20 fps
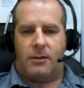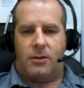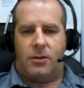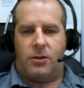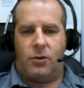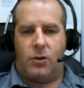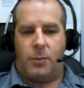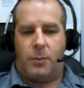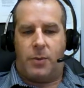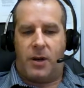
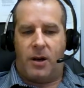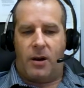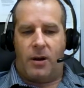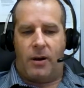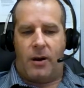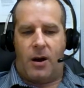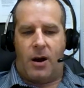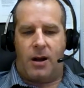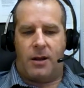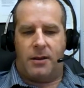to
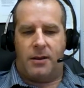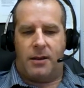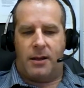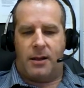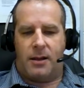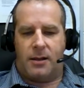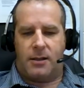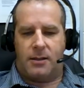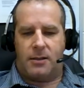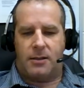appear on
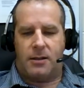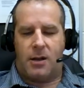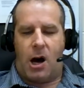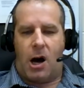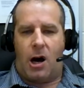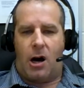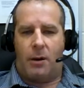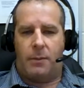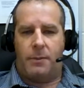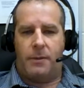the
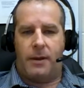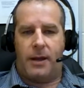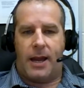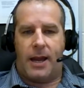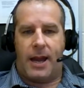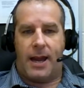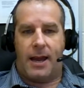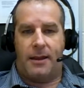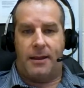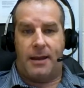scalp,
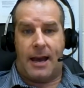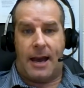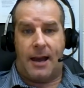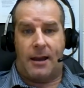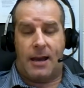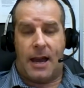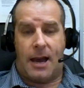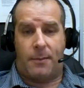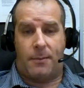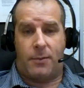and
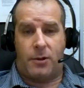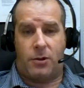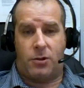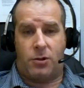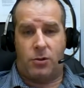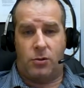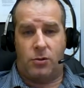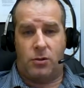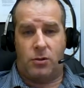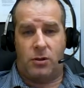that
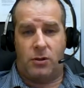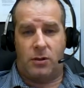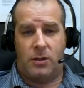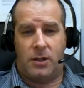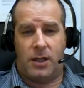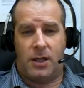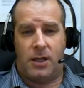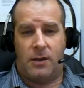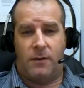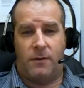happens
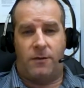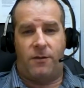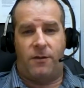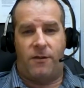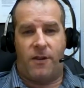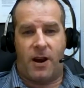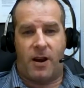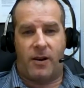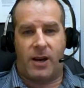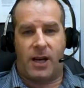usually
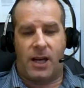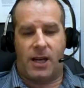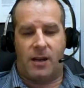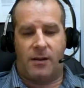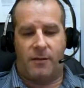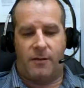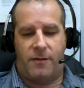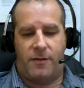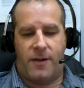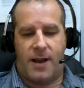
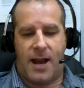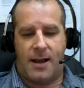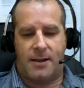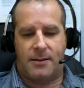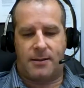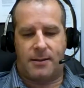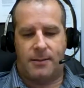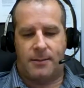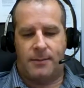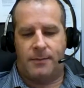very
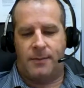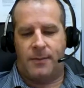fast.